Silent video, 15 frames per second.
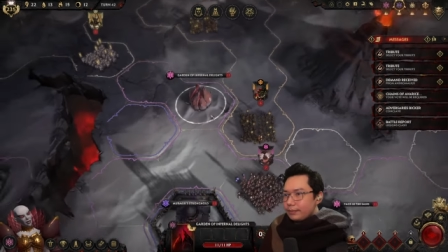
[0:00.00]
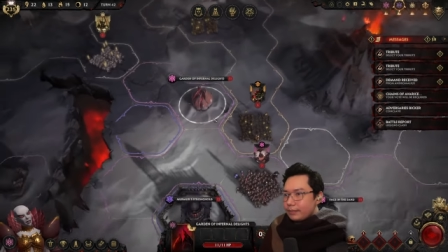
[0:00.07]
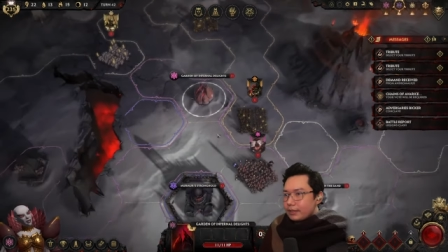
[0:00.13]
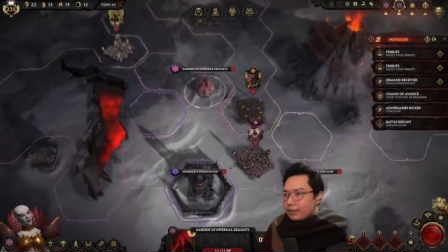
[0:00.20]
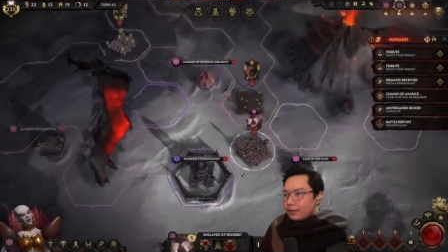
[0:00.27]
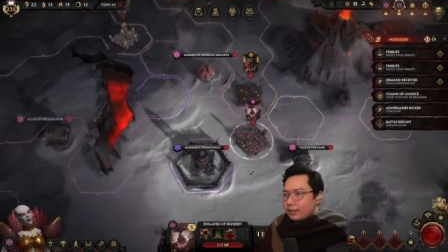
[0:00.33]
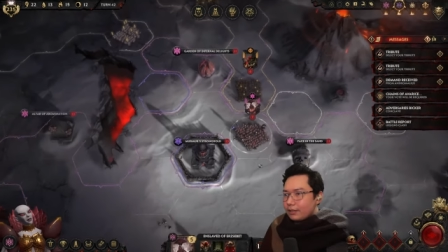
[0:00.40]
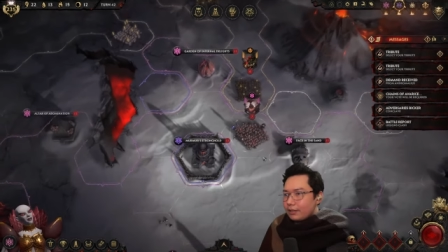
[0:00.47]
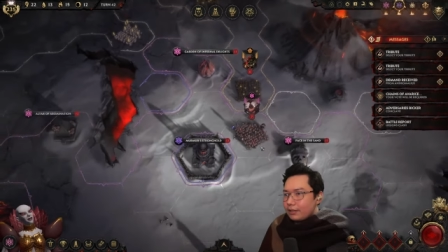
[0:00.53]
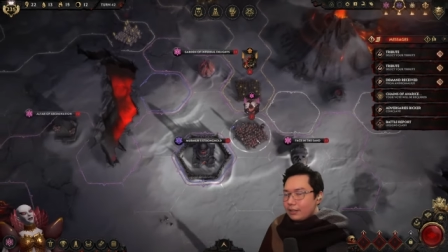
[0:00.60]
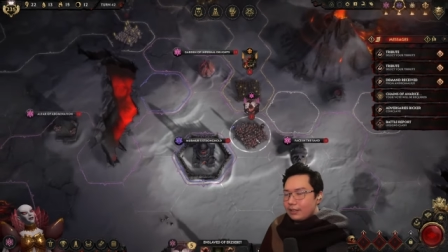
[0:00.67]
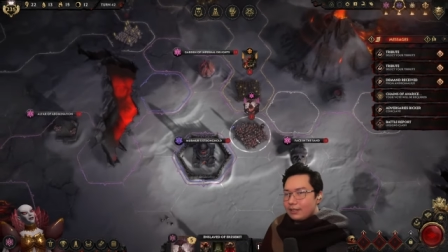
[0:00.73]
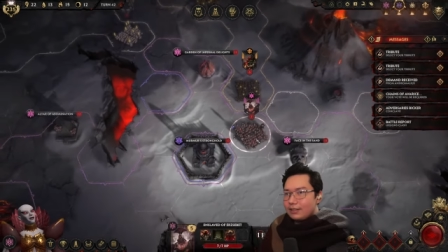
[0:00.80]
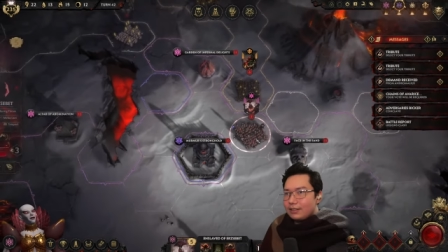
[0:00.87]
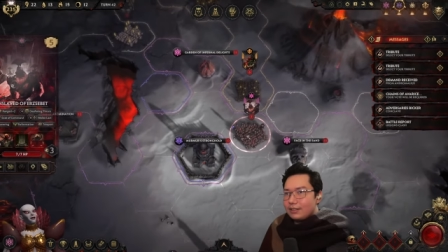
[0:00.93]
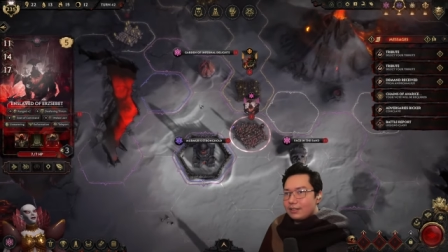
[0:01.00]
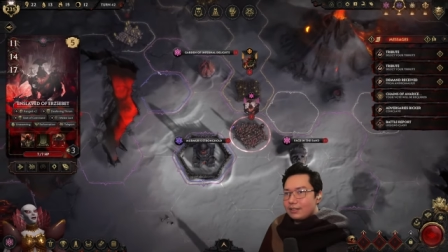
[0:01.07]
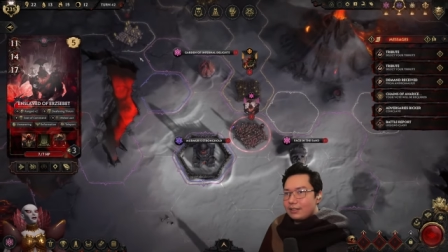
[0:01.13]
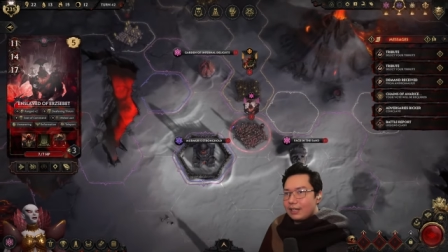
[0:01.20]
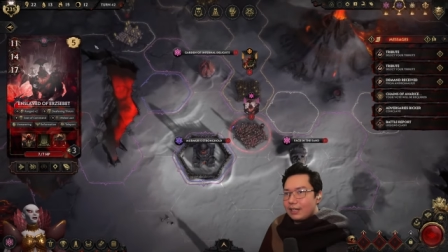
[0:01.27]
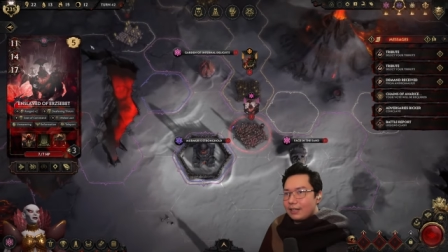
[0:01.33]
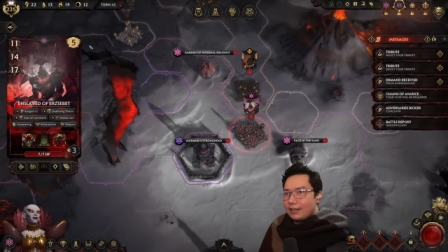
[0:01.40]
So this is
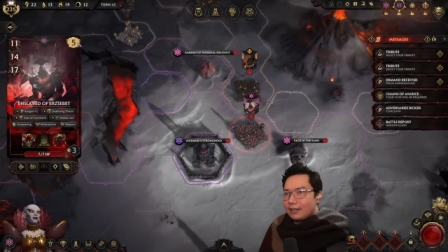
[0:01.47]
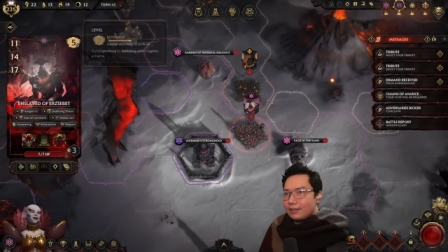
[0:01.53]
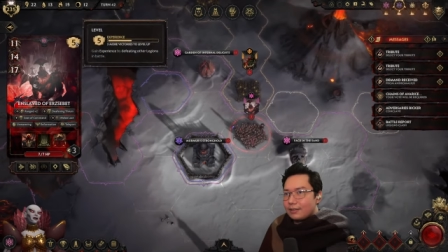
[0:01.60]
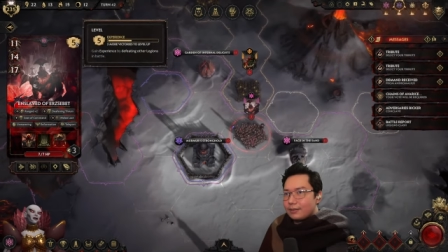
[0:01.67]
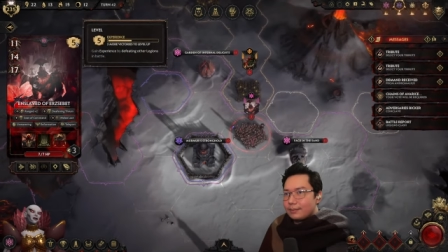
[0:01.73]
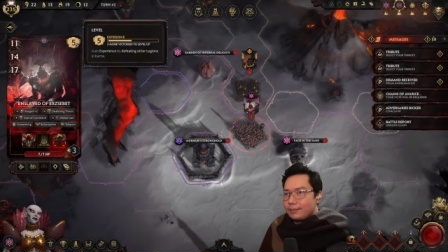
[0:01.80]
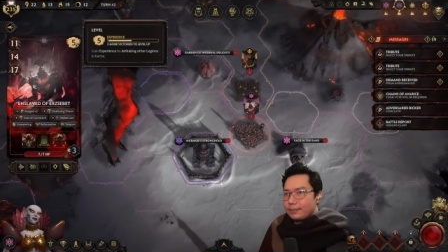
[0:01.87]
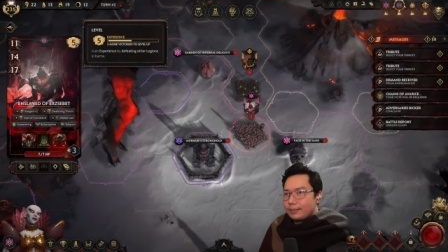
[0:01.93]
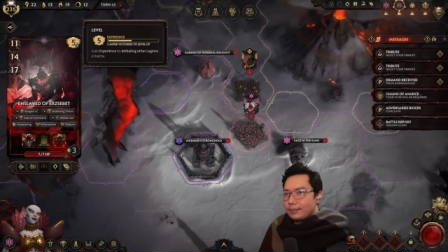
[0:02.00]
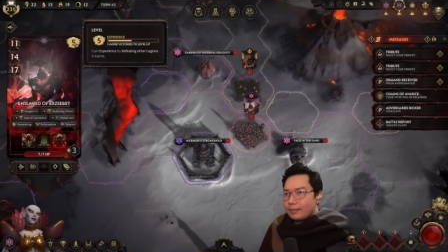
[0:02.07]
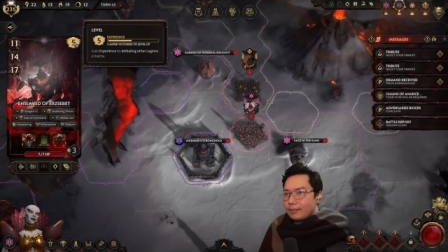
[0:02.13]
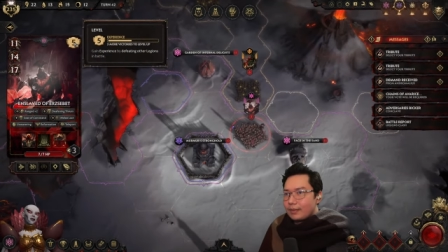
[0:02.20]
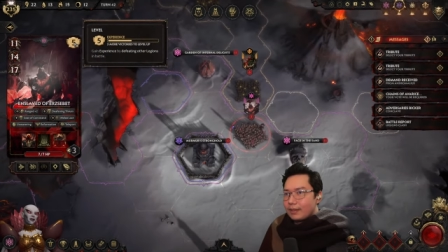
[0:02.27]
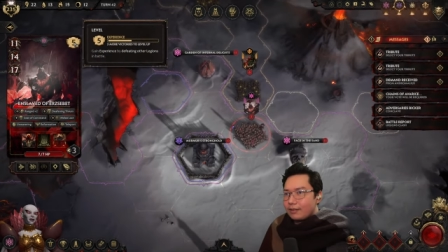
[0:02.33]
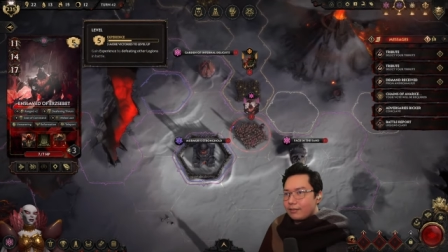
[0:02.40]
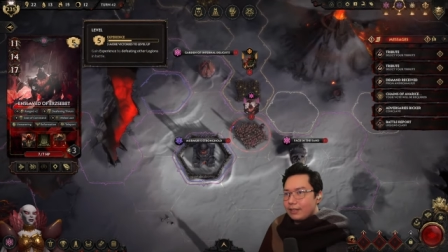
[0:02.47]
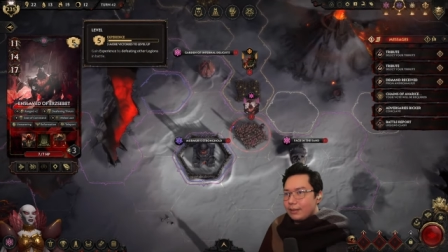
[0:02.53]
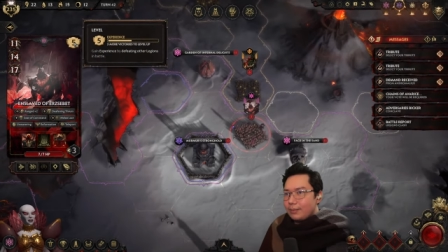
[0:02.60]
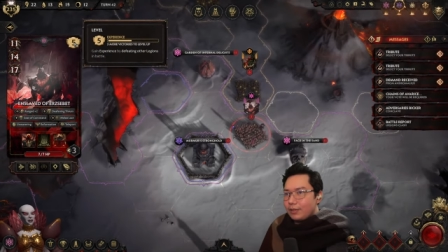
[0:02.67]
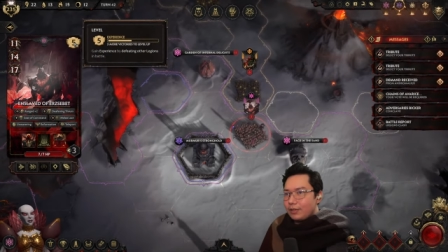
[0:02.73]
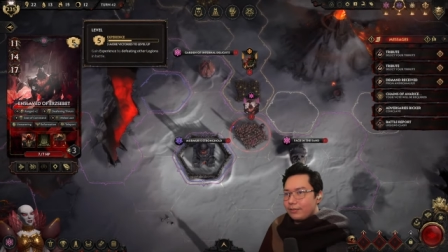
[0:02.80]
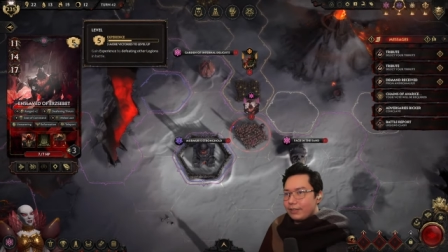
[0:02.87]
now three
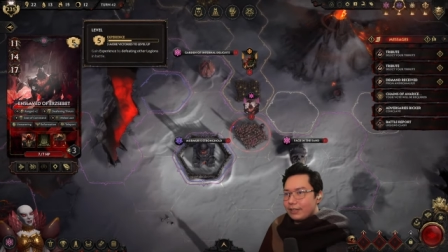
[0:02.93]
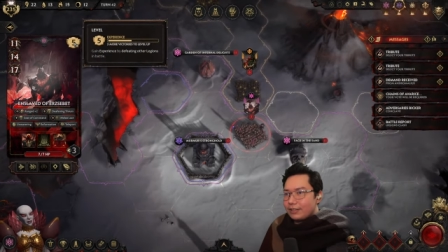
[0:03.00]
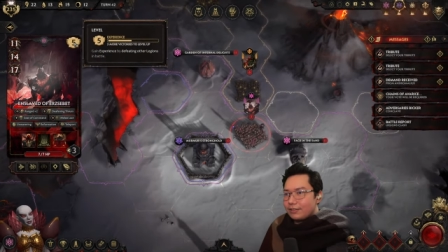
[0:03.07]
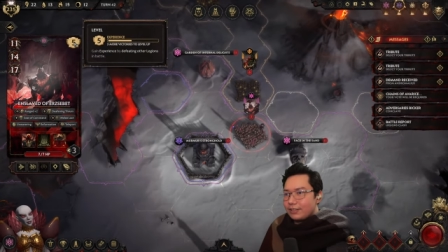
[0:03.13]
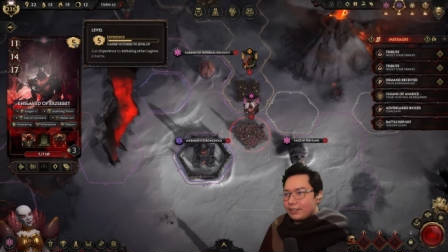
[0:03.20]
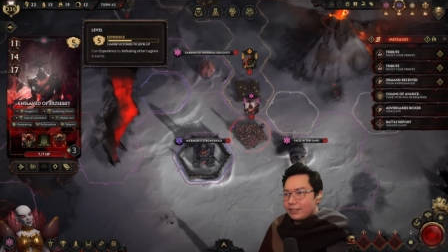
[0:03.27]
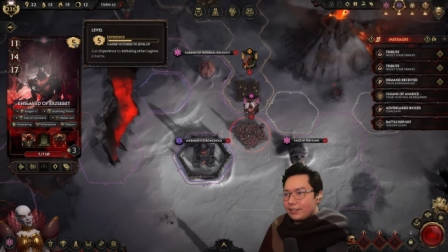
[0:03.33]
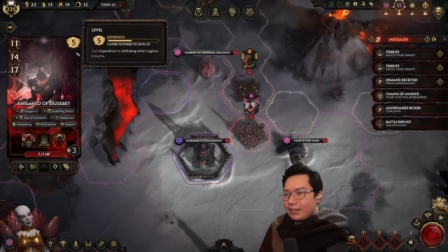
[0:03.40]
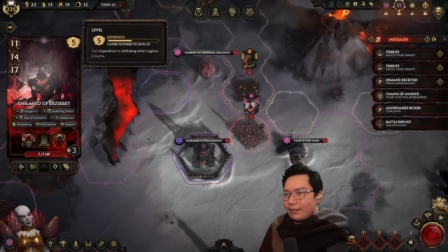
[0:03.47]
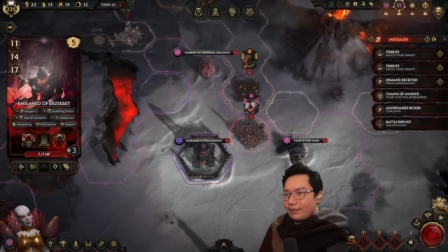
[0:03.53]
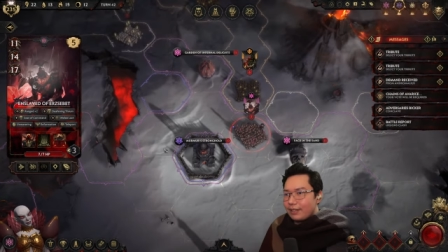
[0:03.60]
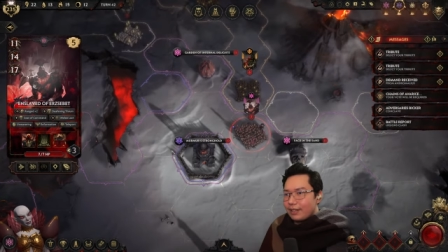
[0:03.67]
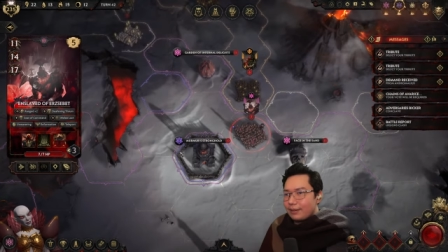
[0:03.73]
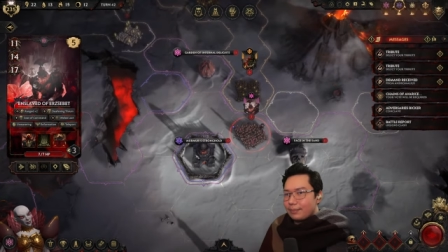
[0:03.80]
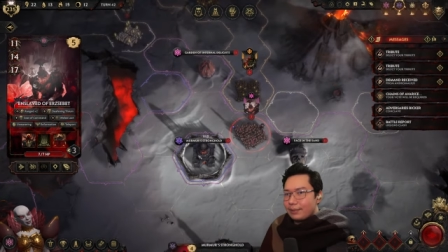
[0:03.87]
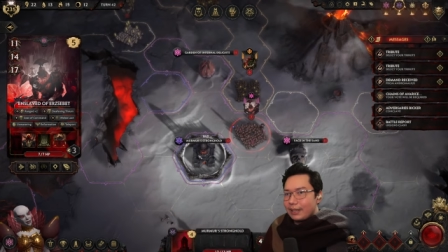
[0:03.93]
more victories to level up.